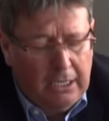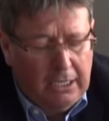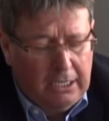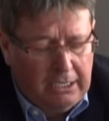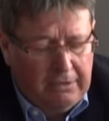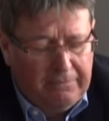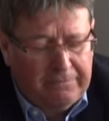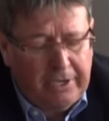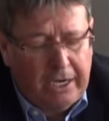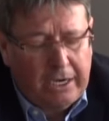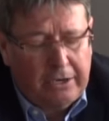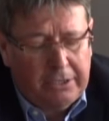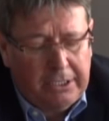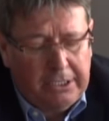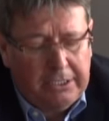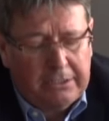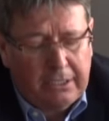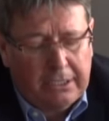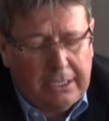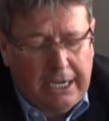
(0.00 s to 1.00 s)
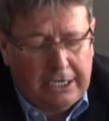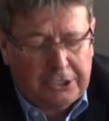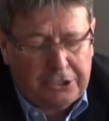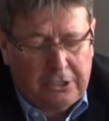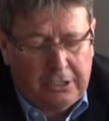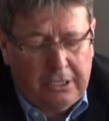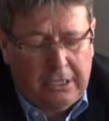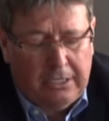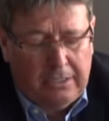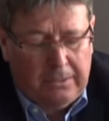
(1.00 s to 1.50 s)
If they are
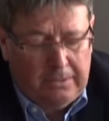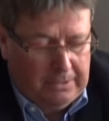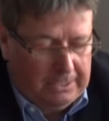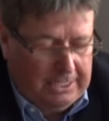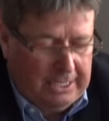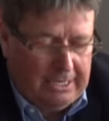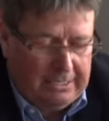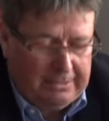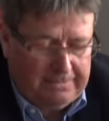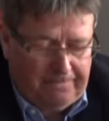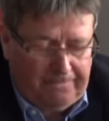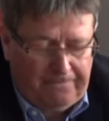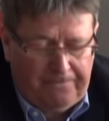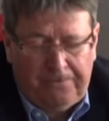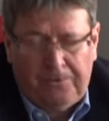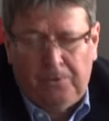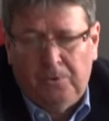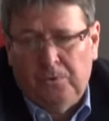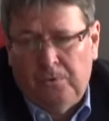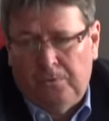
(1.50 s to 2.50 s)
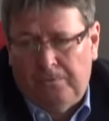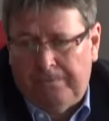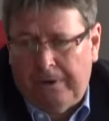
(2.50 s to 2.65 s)
international, there are few